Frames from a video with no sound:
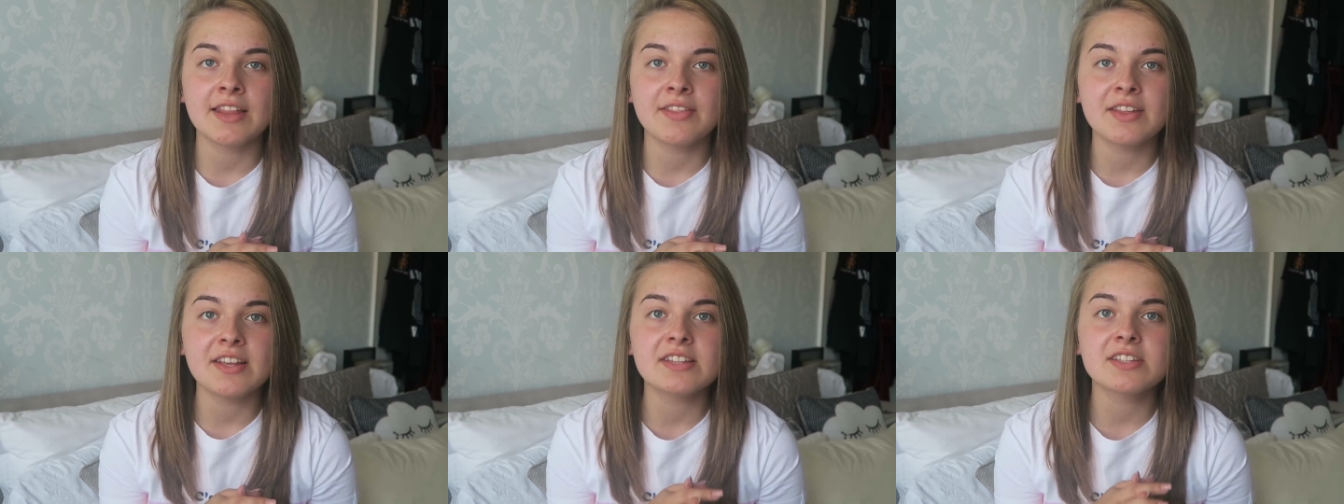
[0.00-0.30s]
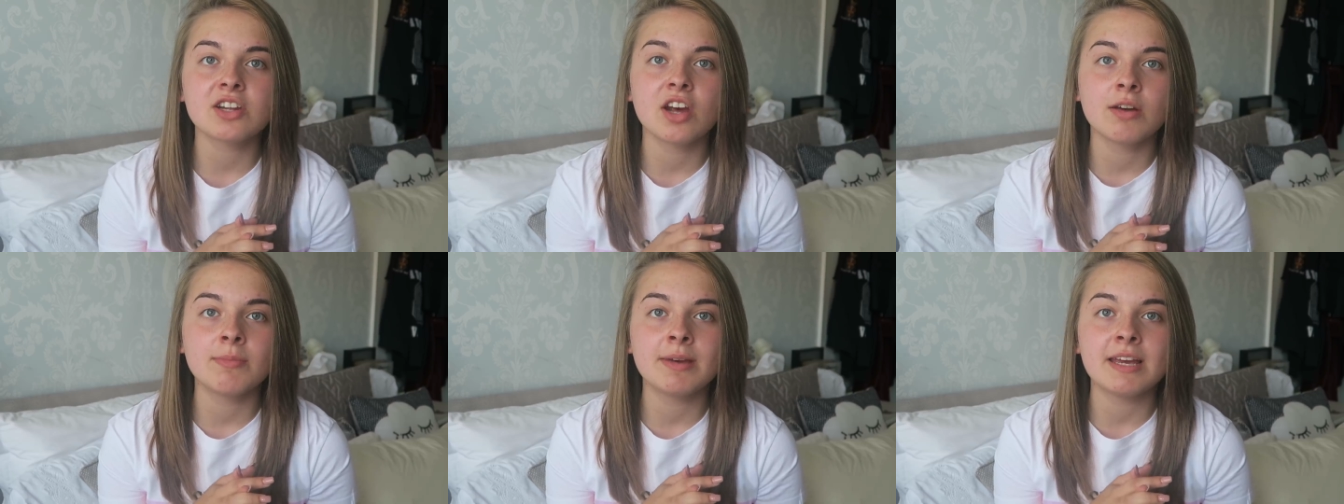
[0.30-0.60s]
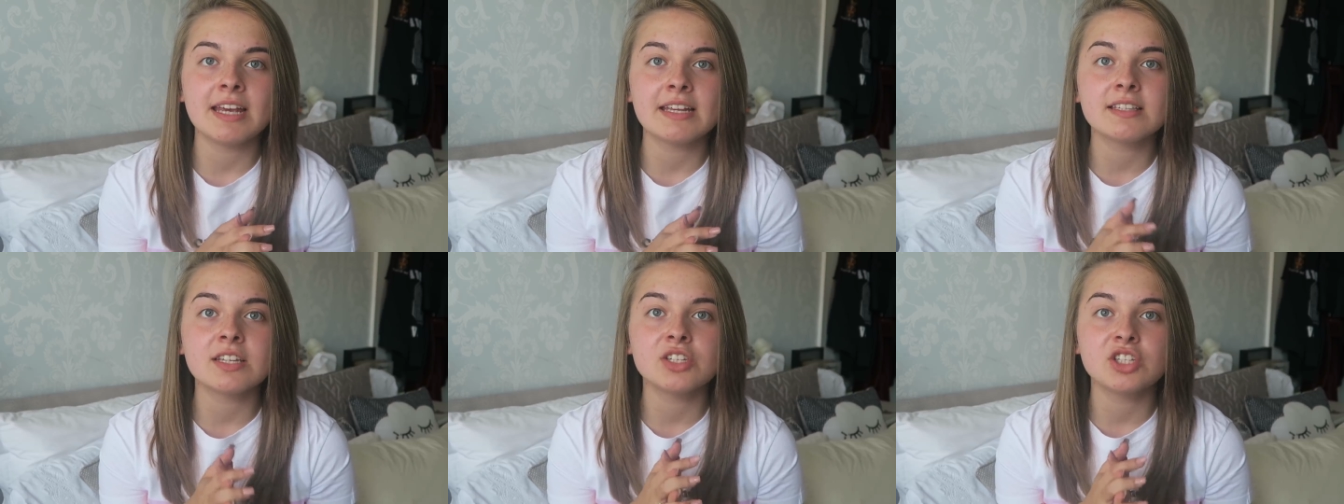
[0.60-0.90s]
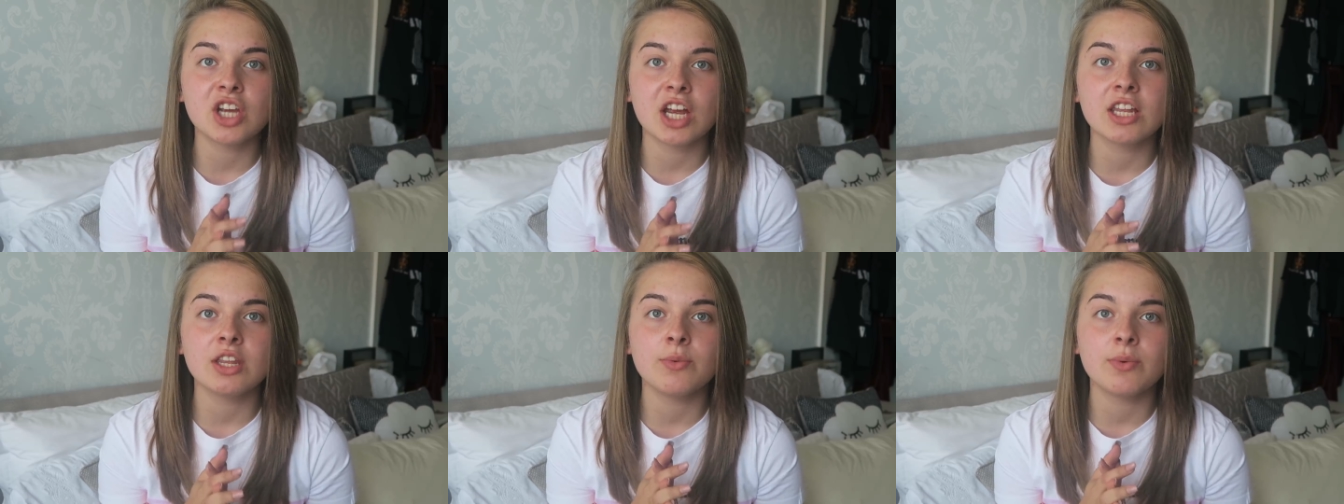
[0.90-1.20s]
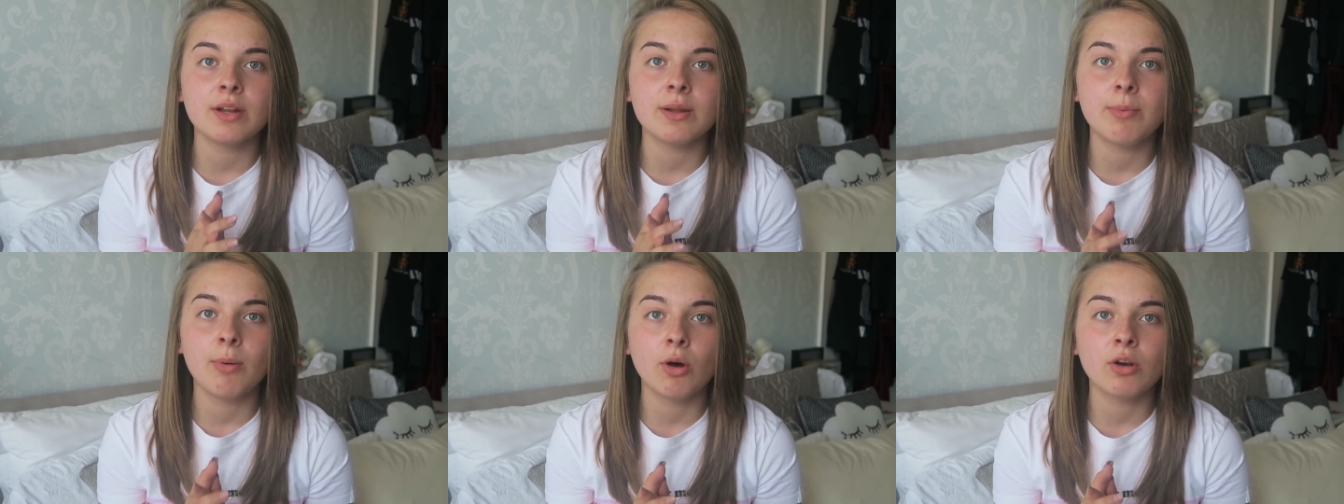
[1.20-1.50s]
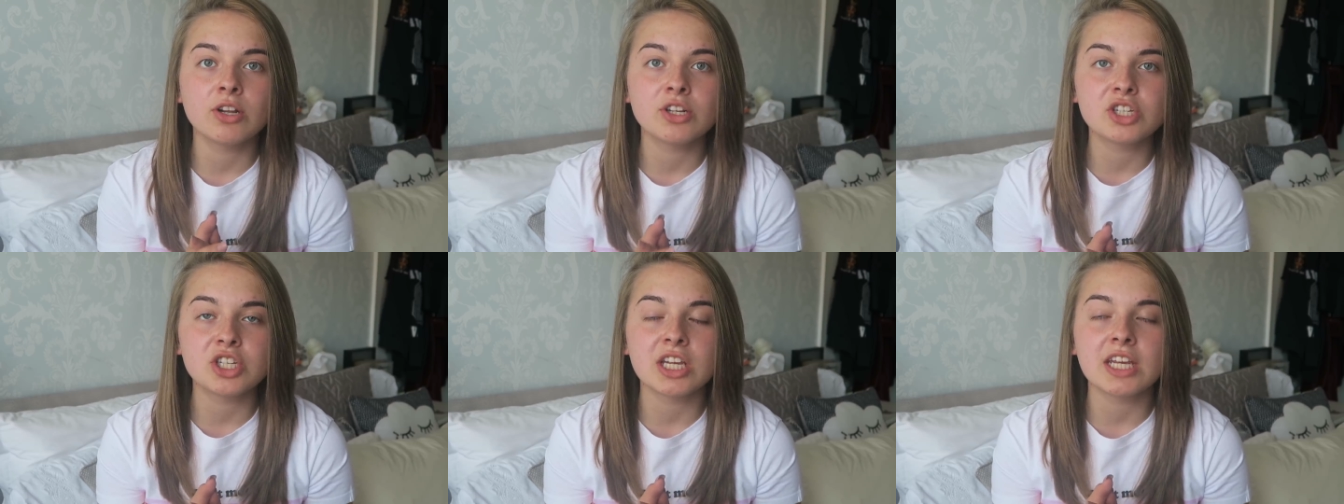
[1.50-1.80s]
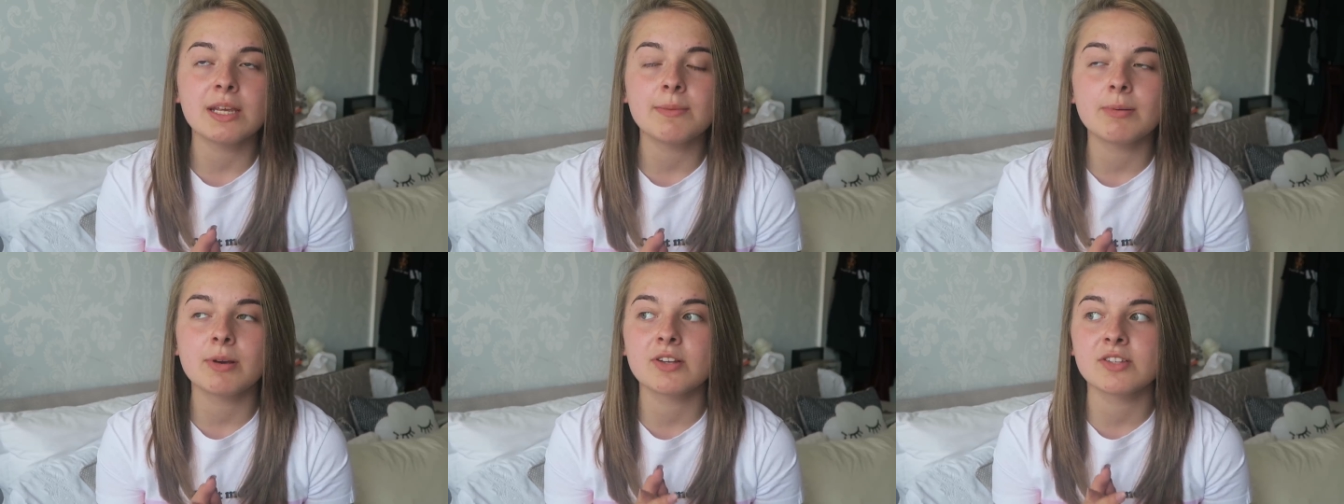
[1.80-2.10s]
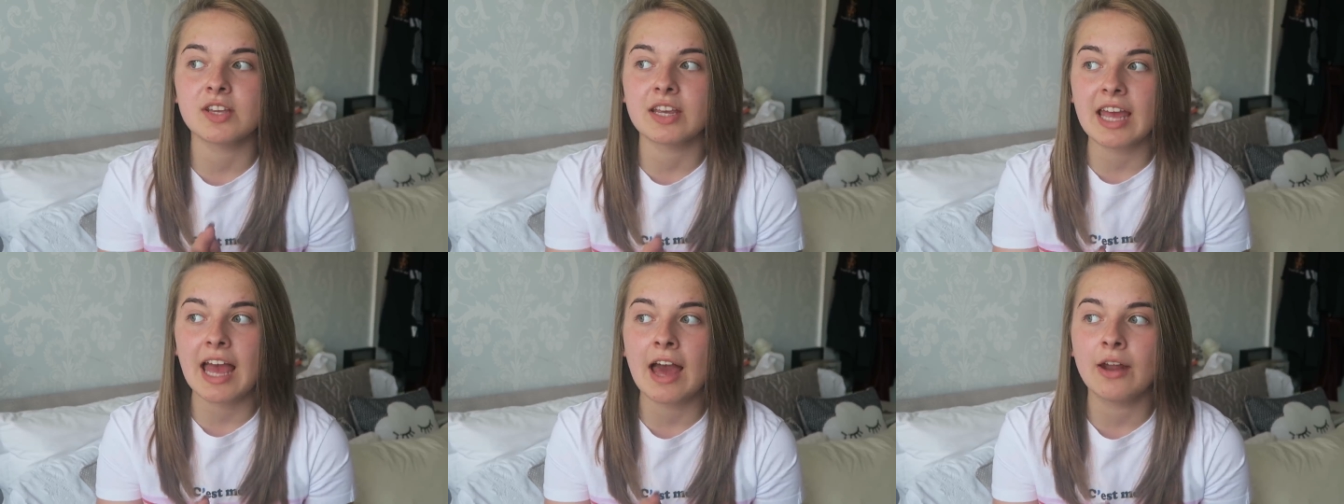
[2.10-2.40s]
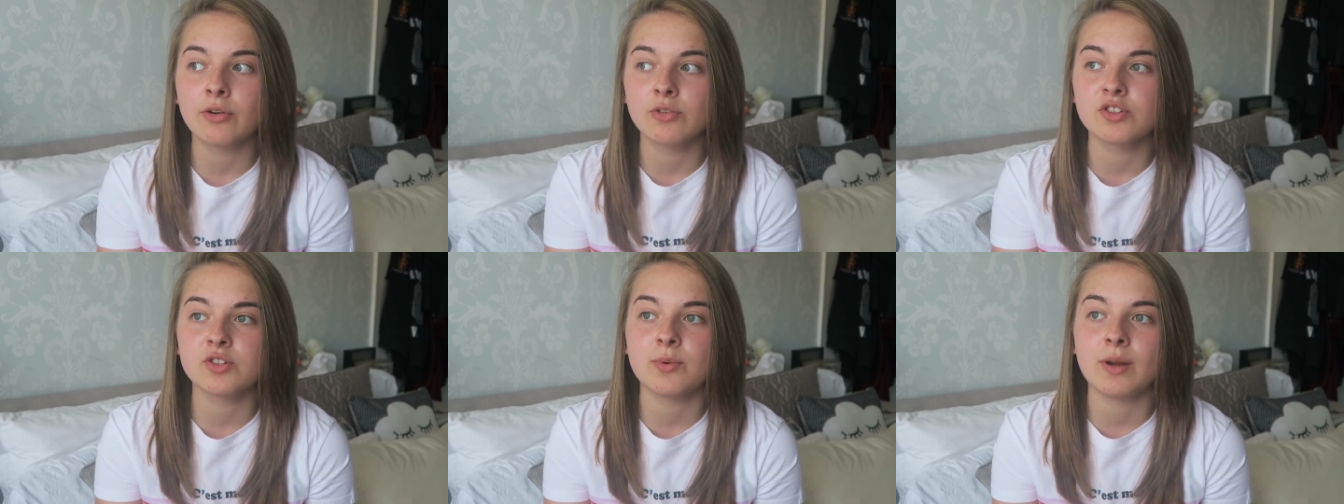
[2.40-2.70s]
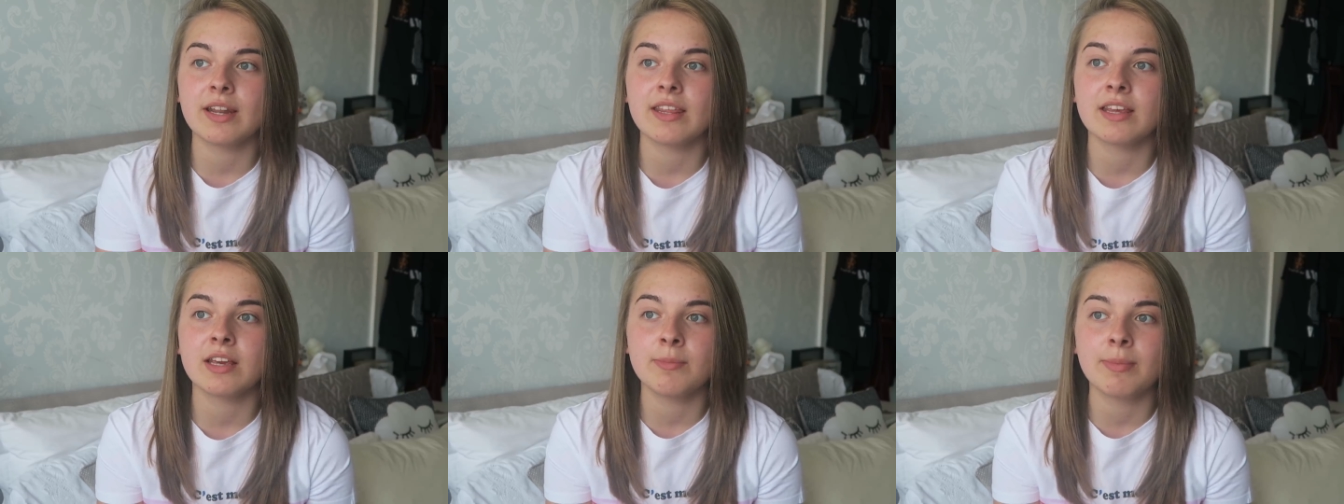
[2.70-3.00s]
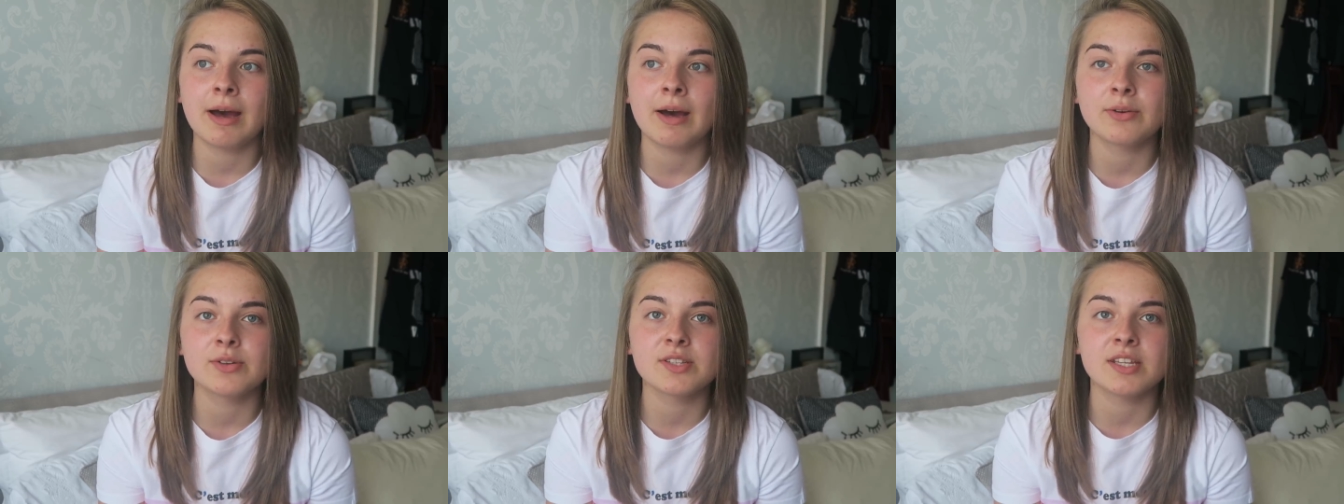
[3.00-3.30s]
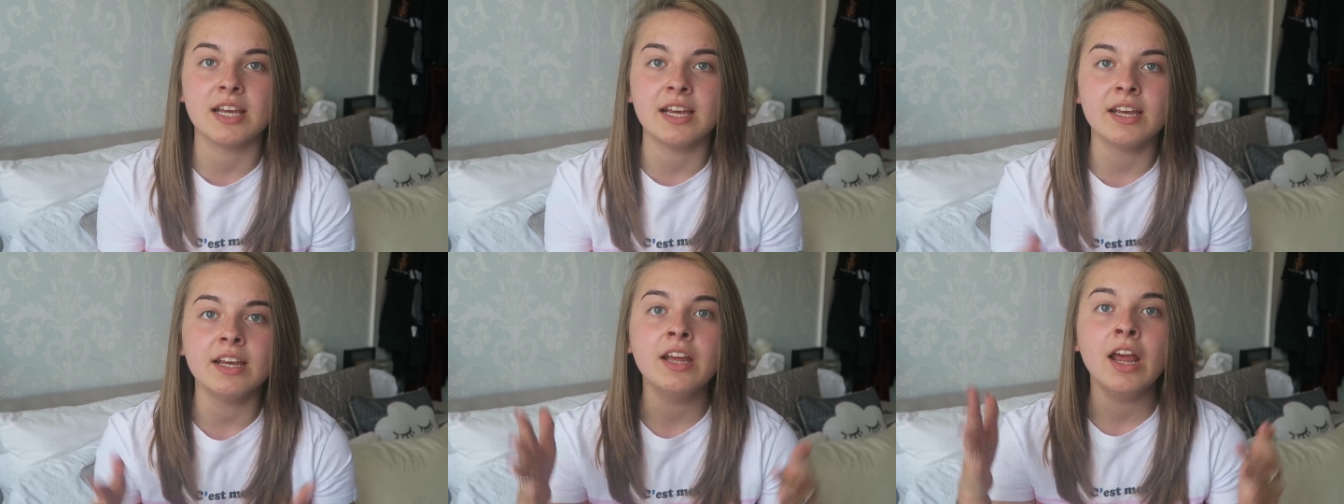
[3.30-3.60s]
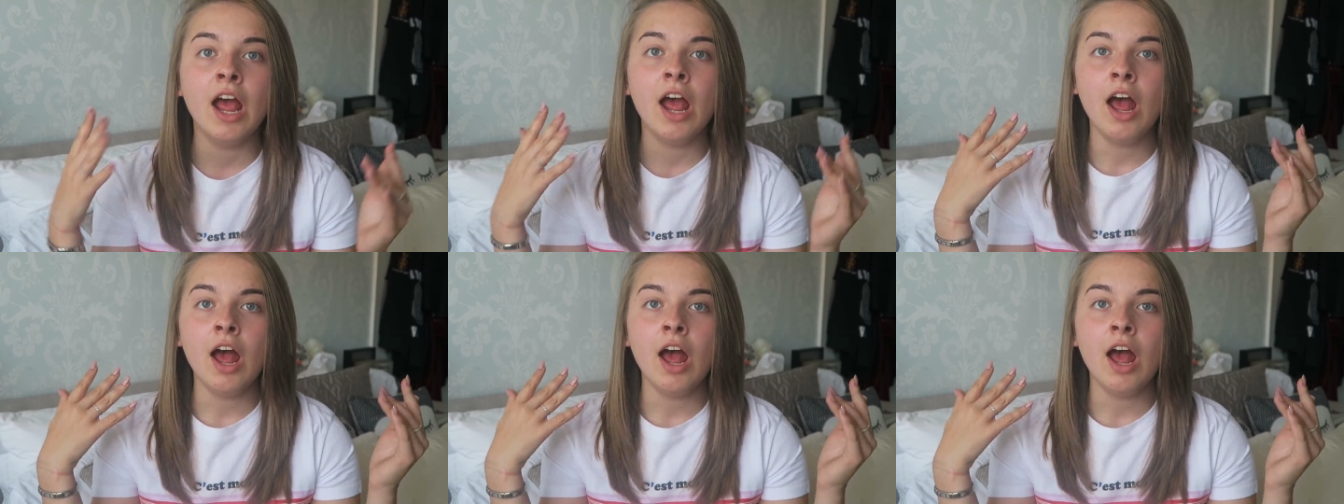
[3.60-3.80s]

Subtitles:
and this time it is a genuine apology because I cannot do anything about it.